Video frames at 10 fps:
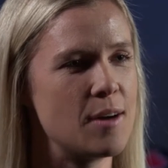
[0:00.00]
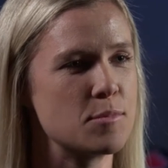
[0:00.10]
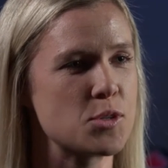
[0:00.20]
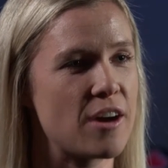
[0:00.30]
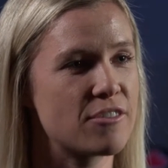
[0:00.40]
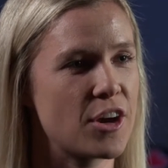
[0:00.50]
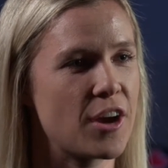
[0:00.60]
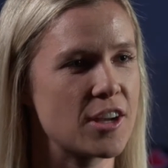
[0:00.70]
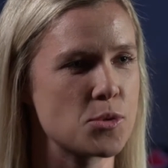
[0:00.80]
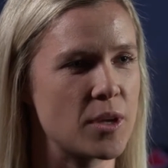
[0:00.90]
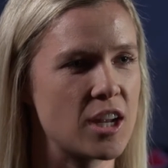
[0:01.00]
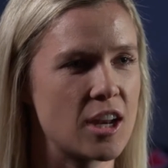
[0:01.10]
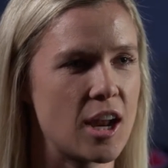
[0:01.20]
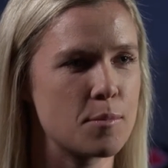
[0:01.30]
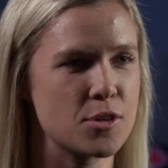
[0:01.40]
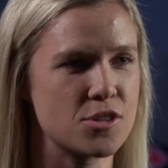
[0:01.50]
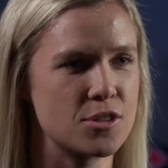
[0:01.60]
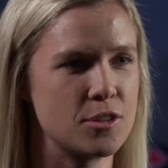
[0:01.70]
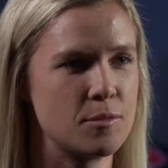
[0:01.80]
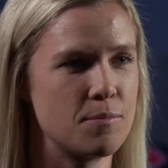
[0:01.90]
So after I graduated, I
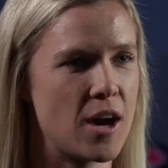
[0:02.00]
pursued